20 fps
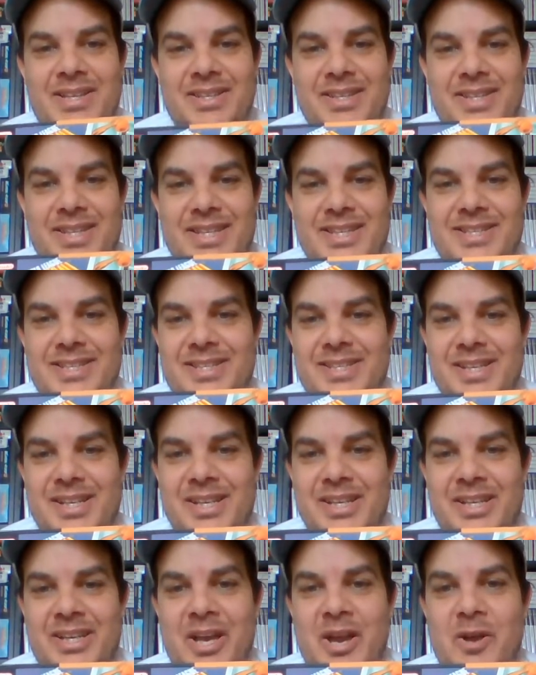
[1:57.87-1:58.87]
this
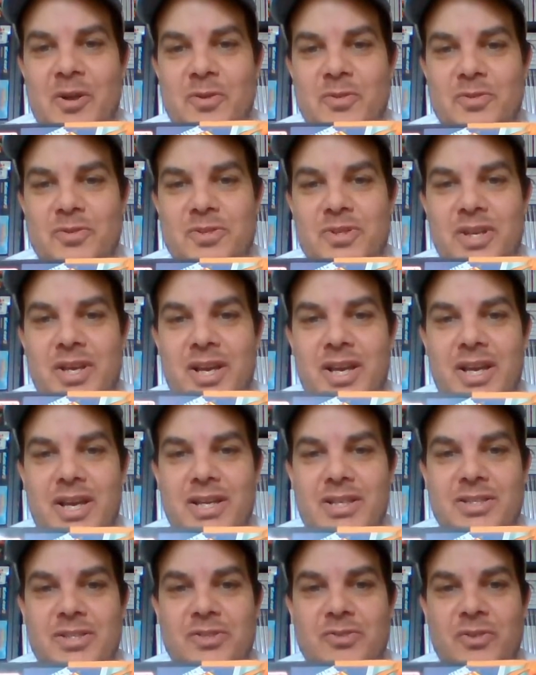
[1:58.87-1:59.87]
goes
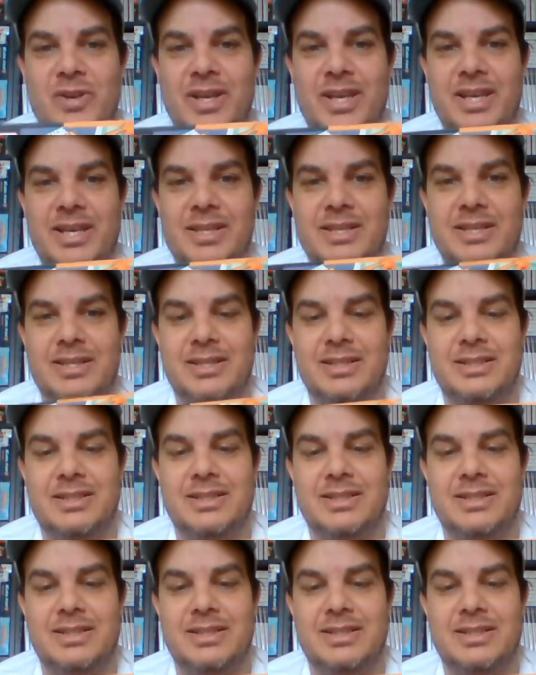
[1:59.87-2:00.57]
straight in.